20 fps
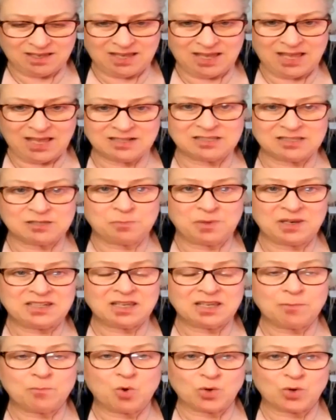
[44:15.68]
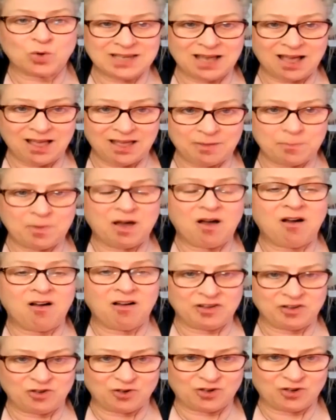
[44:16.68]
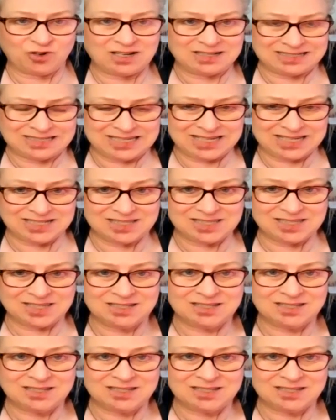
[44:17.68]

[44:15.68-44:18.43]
and spending more time on your content.